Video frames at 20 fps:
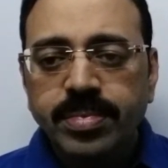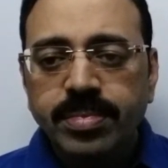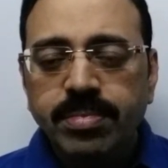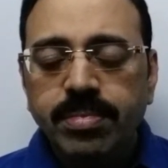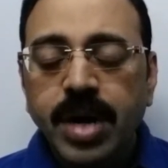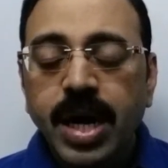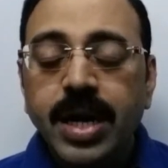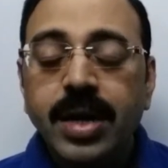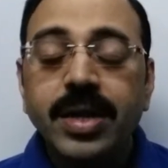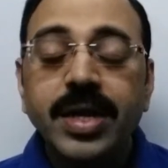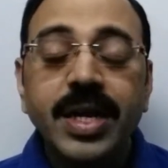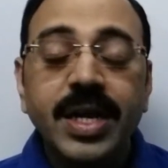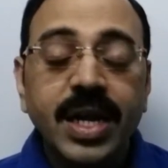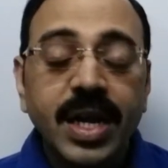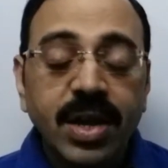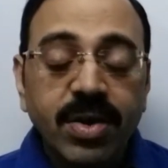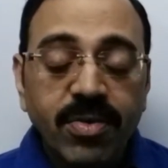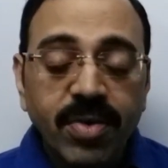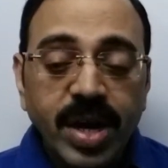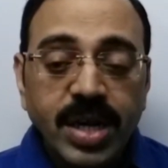But it
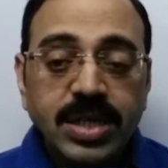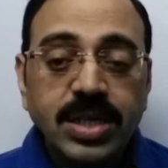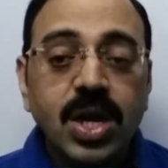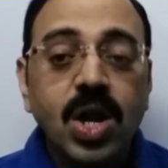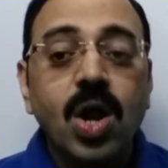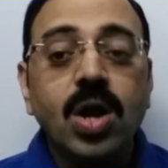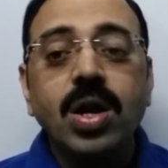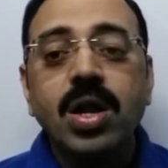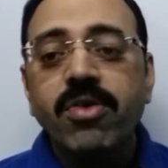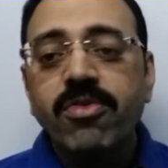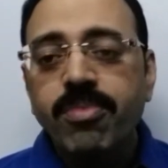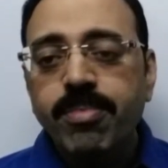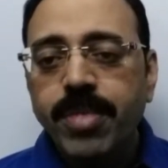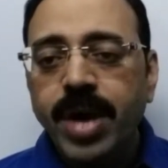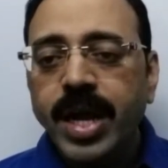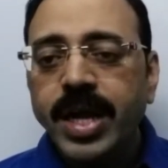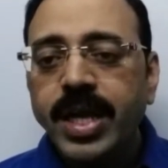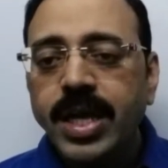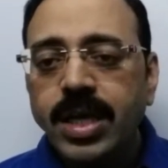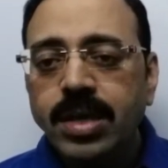requires a lot of
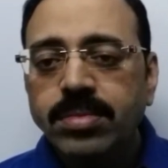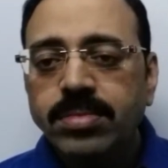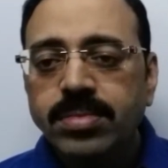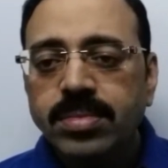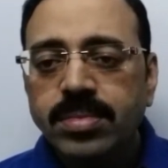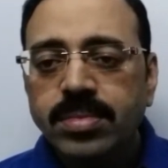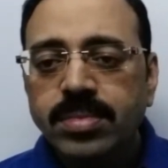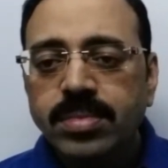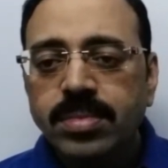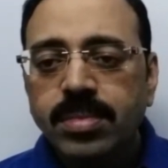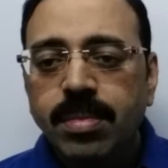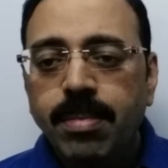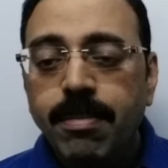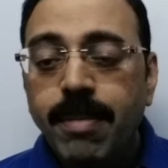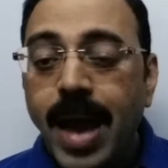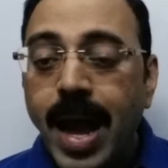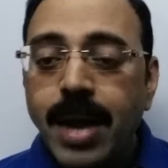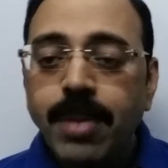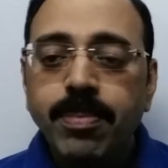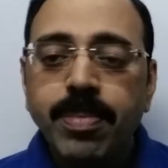money,
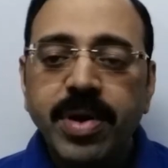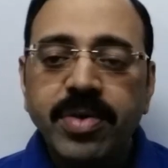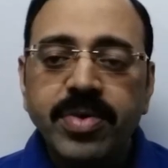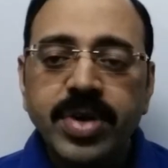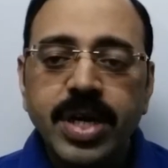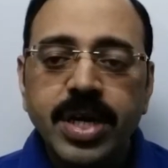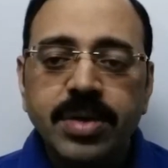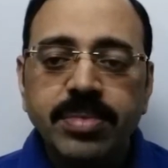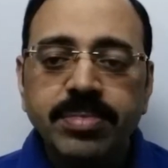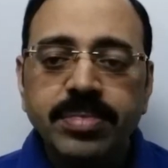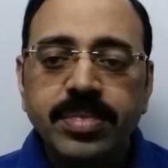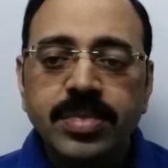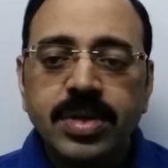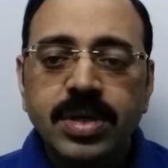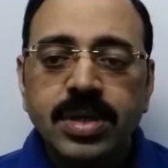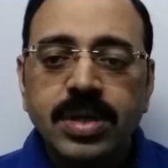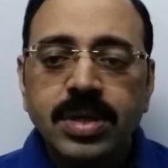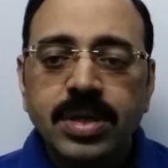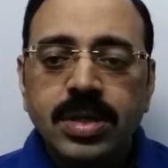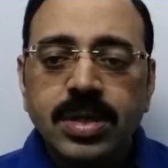manpower.
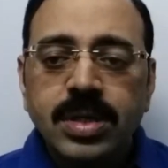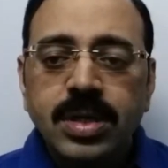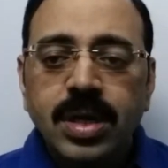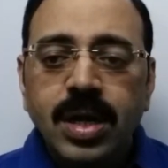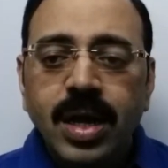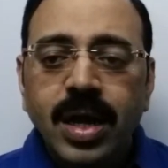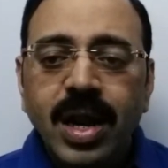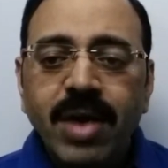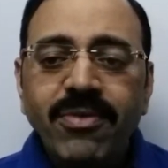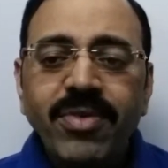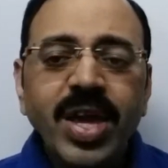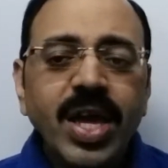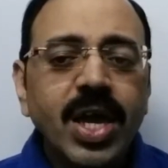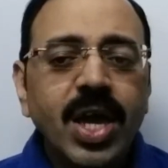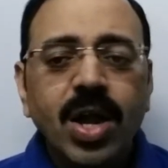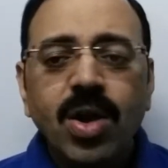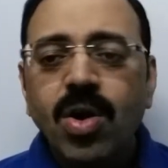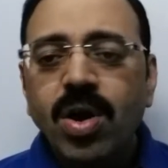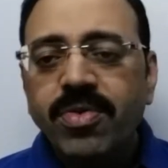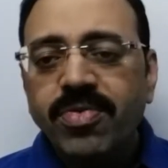Ravi
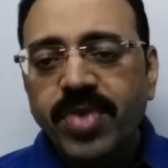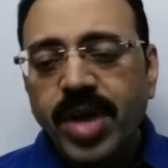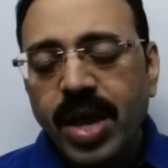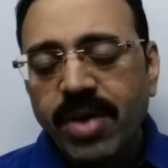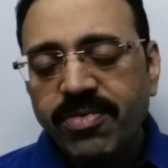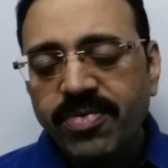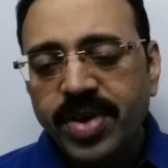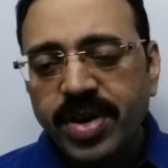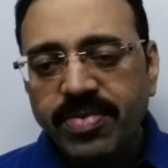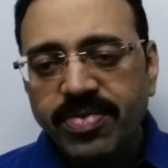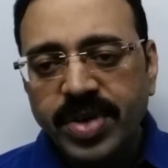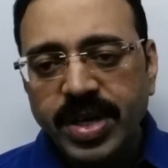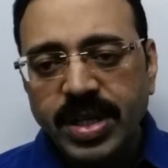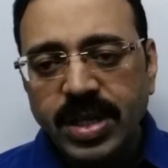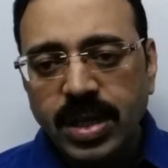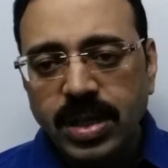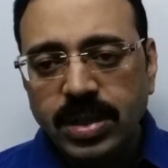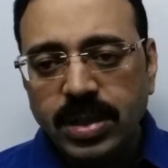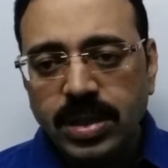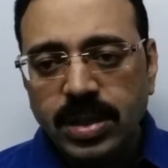cannot afford for
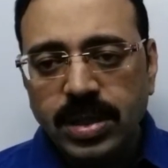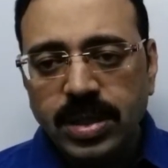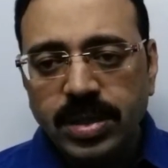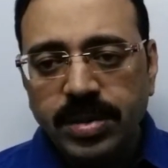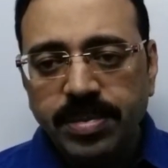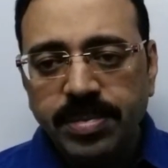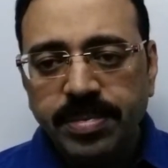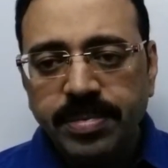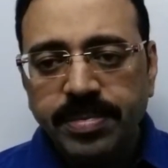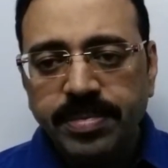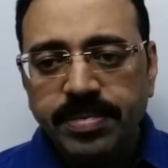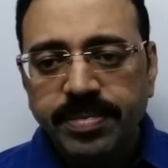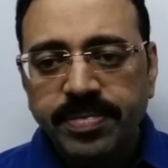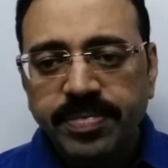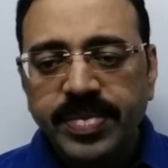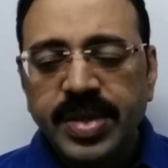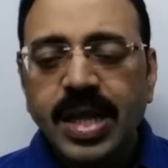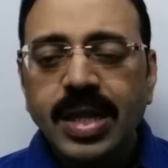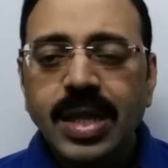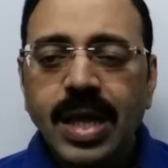this.
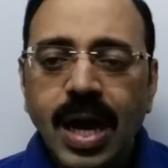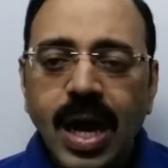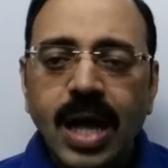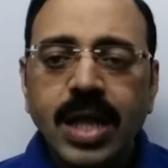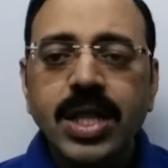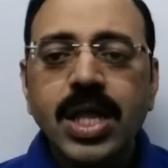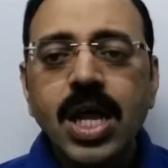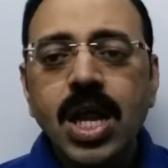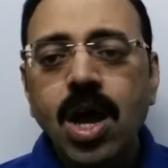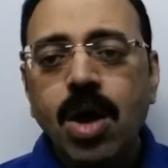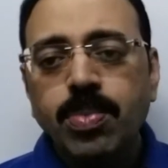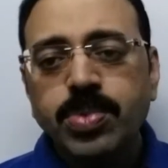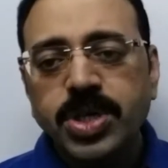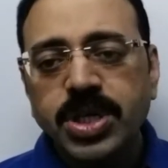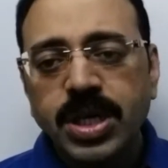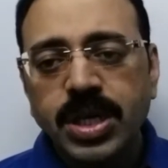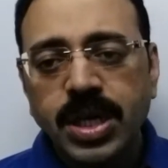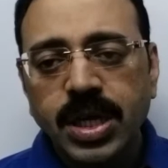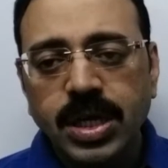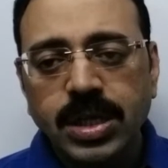Then the other
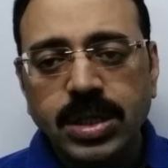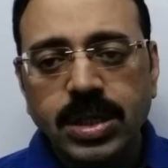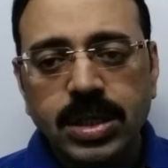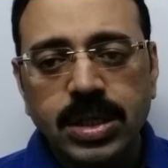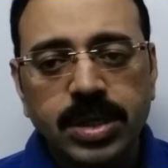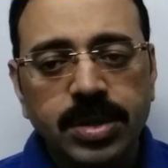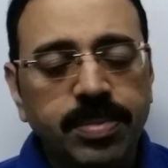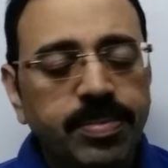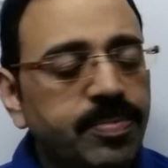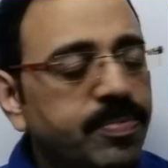option is,